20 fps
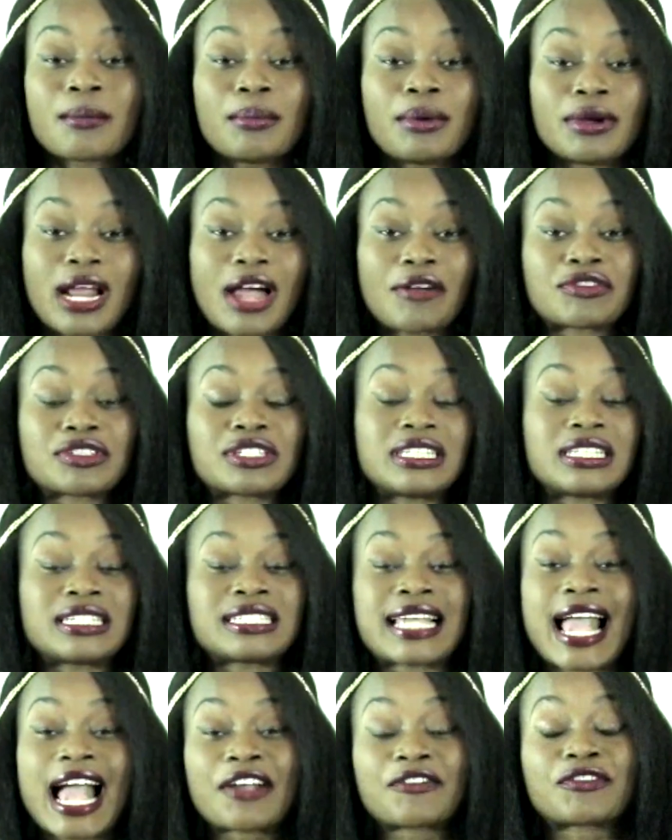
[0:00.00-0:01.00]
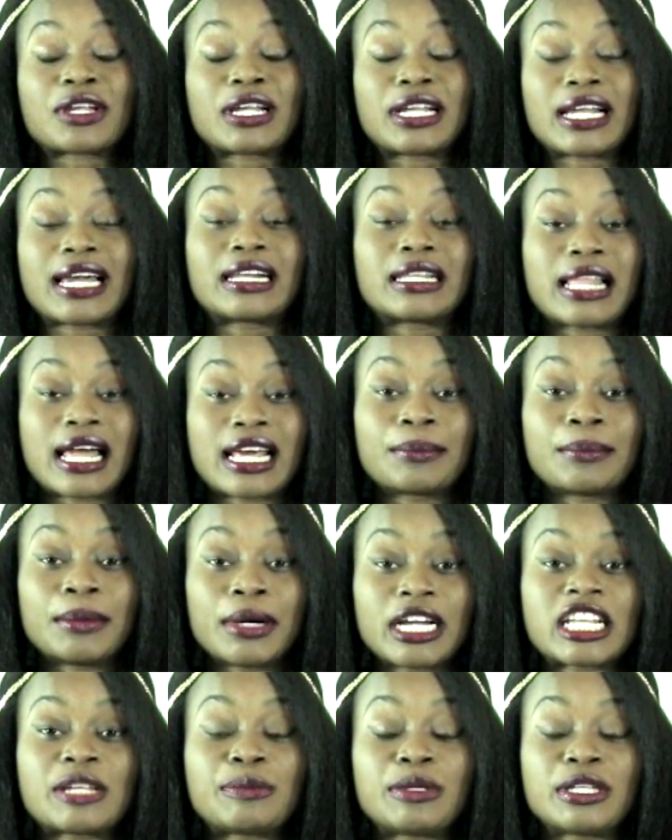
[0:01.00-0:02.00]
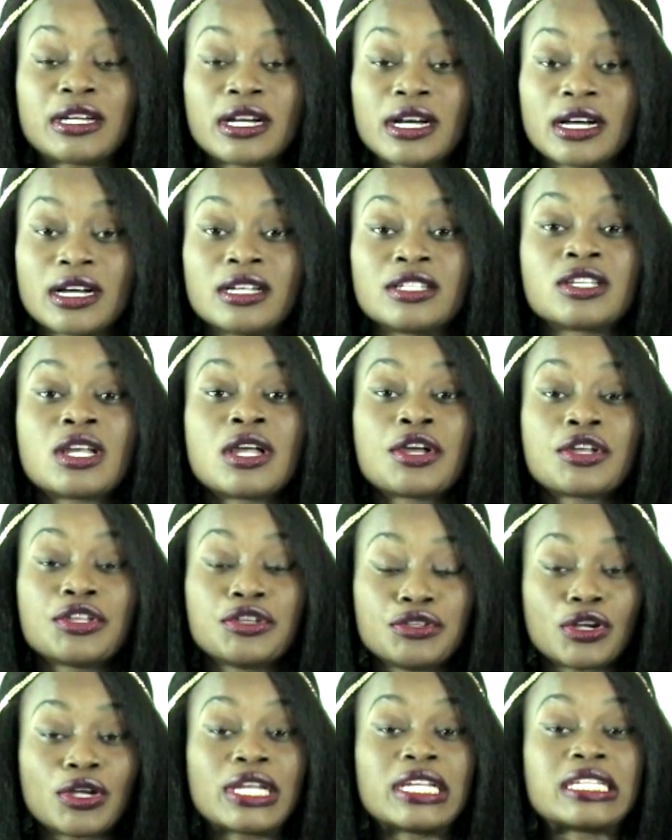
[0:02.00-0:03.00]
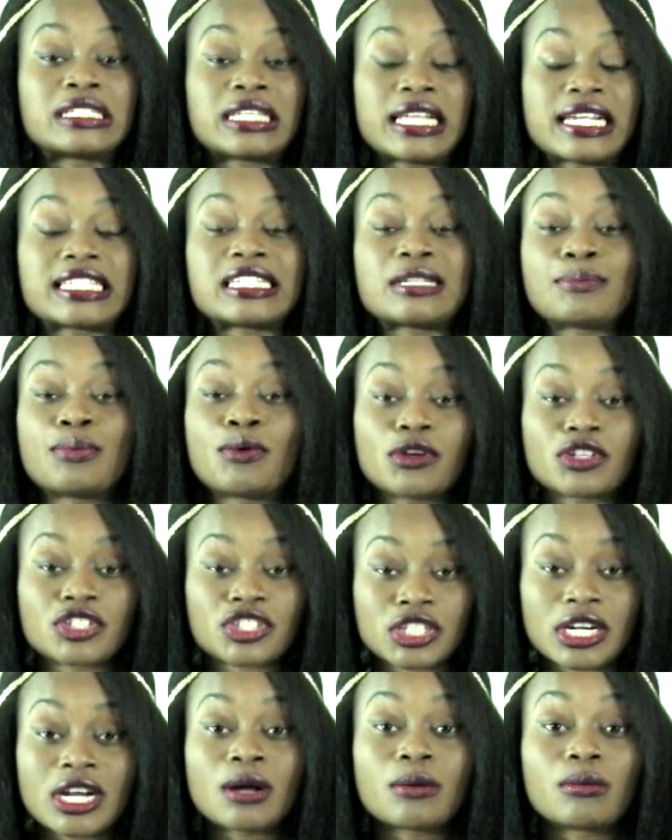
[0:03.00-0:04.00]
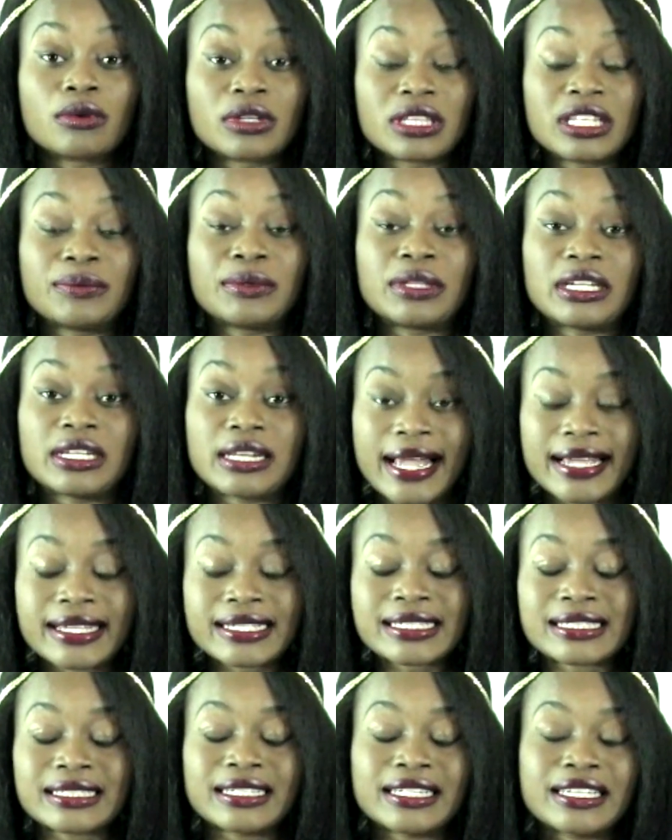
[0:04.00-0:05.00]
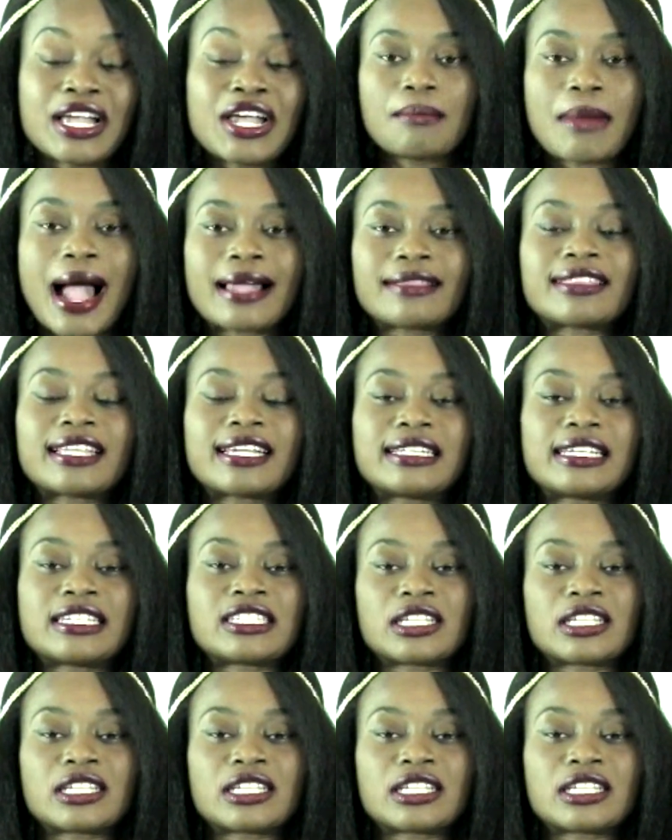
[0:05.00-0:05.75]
But obviously this African got a lot of money because, you know, he's lacing Portia up really, really nicely. My thing